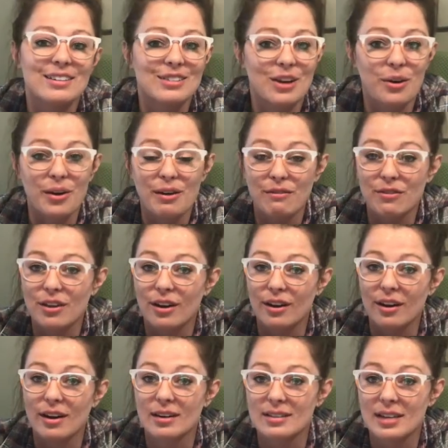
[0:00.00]
So if there
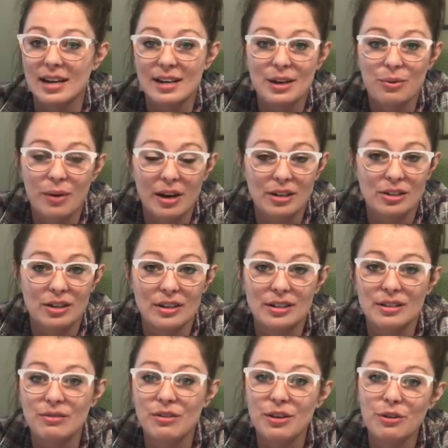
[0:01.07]
is any questions,
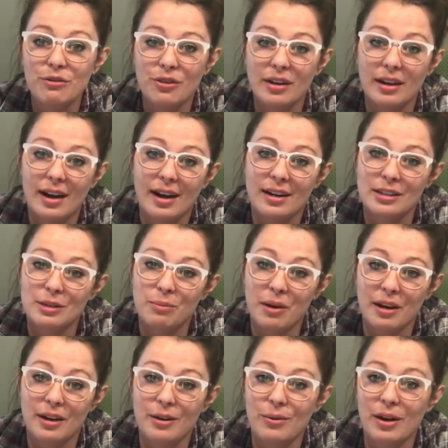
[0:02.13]
feel free to ask me
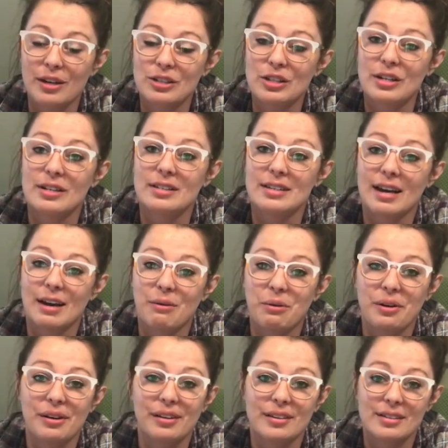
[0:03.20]
any questions. I
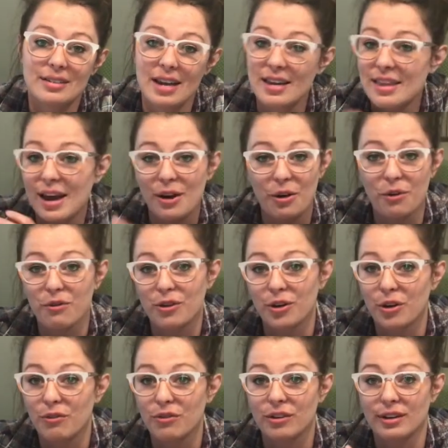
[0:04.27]
will say that over and
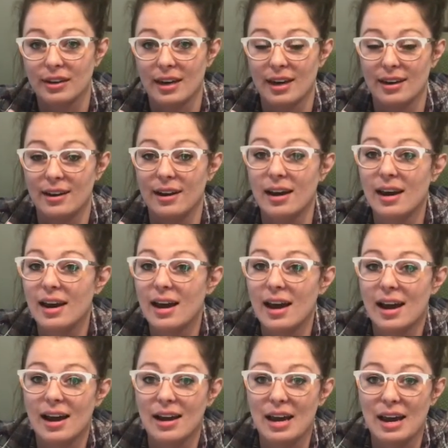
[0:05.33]
over again.
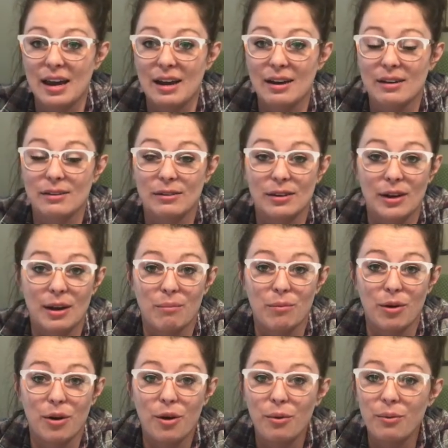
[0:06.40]
I am
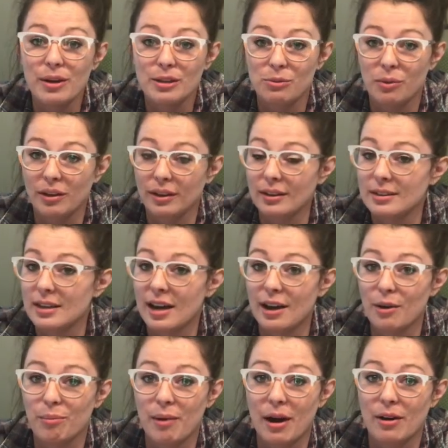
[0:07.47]
always willing to
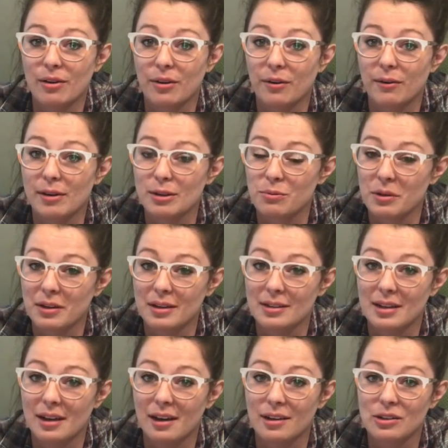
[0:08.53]
help out, always willing
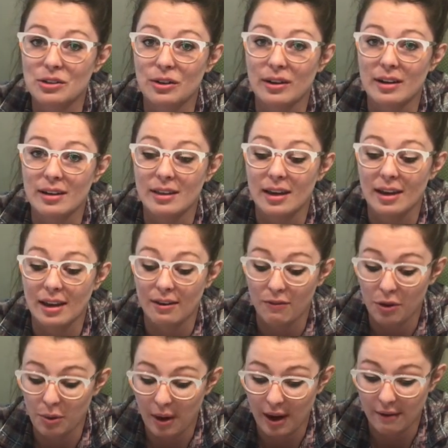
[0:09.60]
to answer anything if
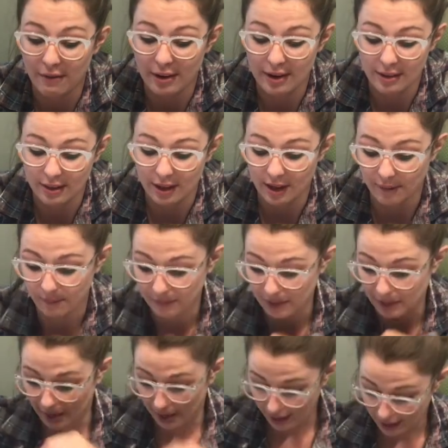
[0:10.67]
you have anything.
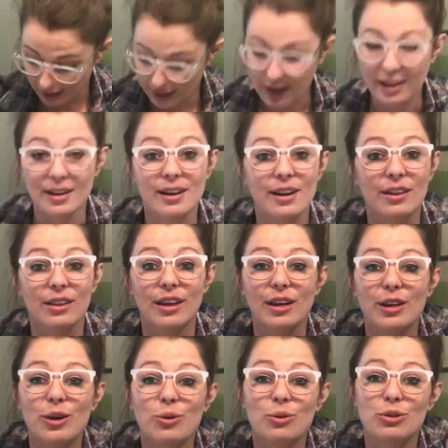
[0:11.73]
Again,
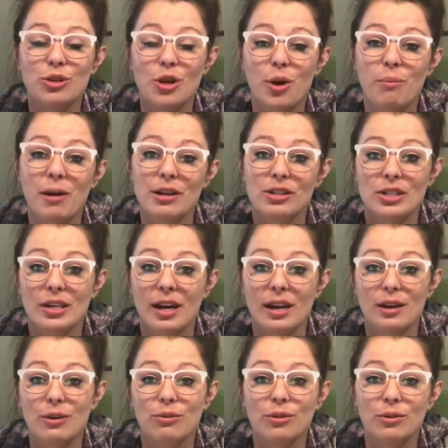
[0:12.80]
thank you so much,
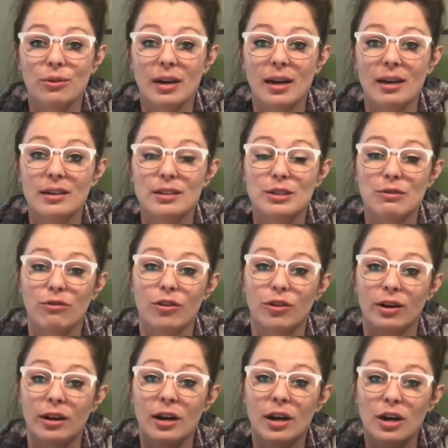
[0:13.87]
Kangaroo Kids,
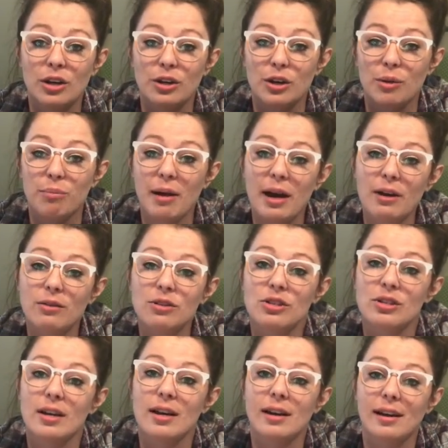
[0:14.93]
for your pouch.
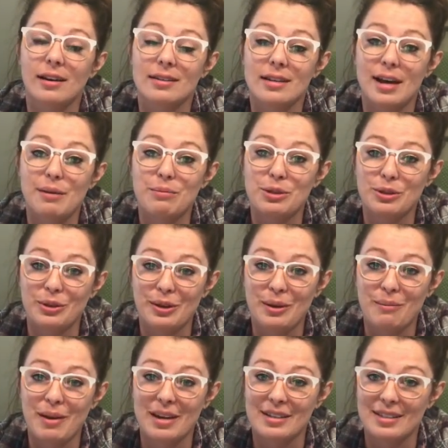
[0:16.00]
It is absolutely
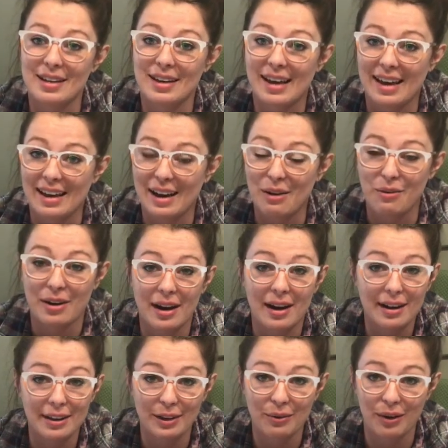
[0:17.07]
amazing, and I
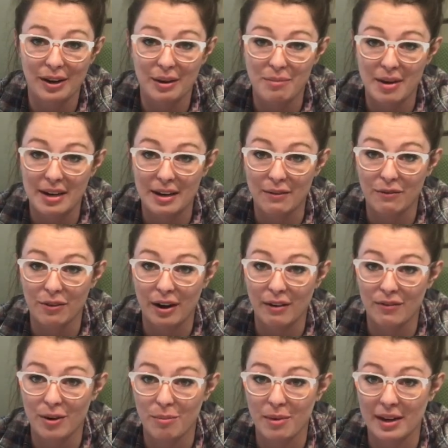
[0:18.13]
highly recommend it for
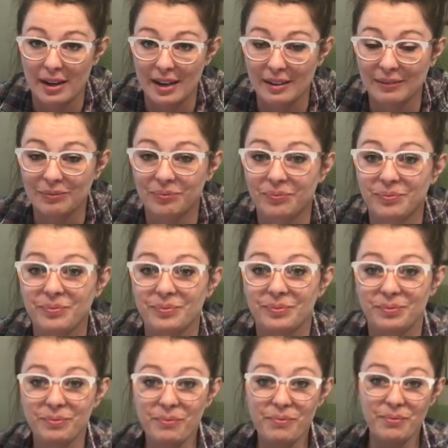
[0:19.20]
everybody.
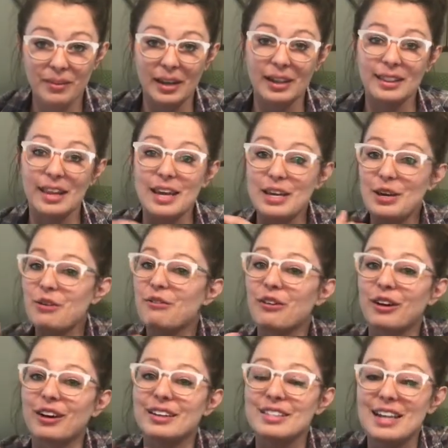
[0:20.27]
Thank you
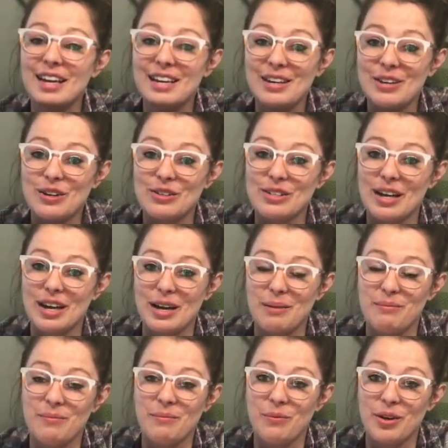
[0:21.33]
for taking your
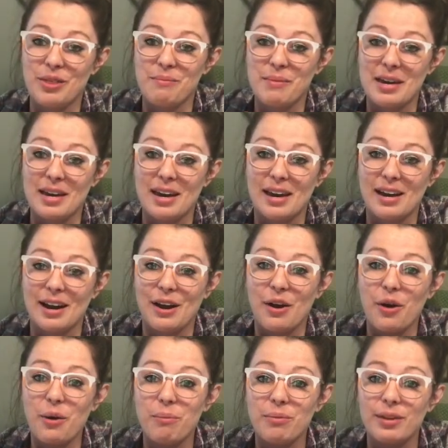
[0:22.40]
time with me, and I
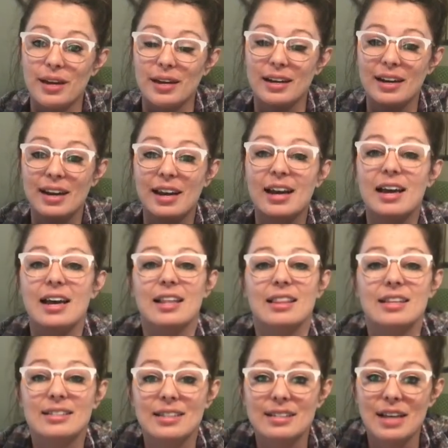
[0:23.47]
hope that
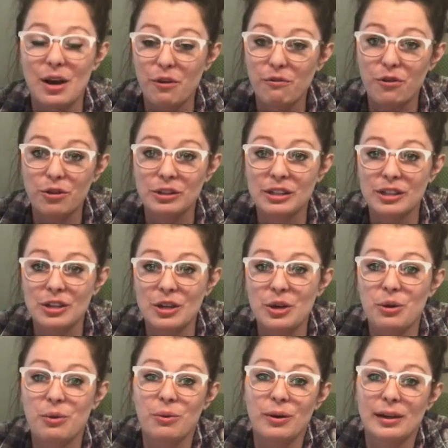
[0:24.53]
this is helpful to
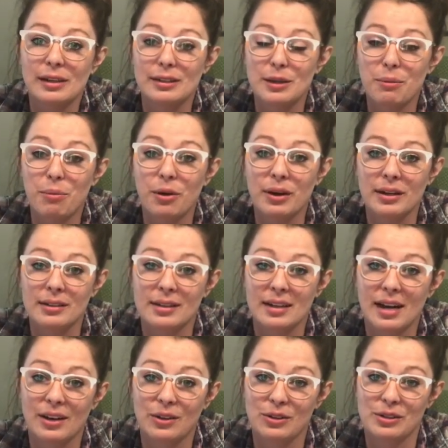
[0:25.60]
you into putting
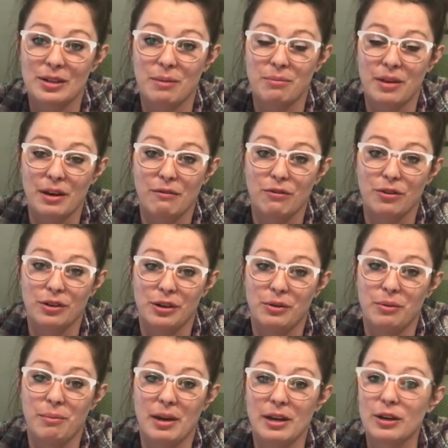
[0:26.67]
together something for you to
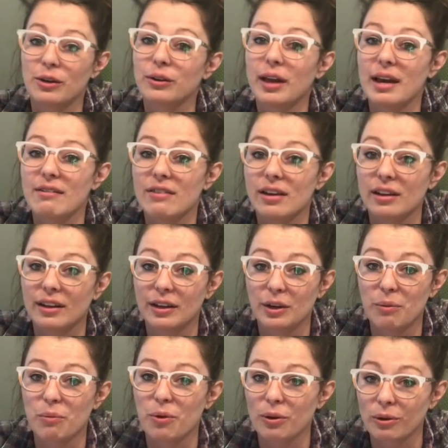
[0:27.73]
make your life a little
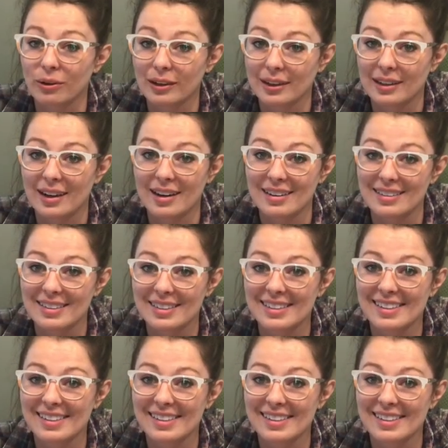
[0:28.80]
more organized.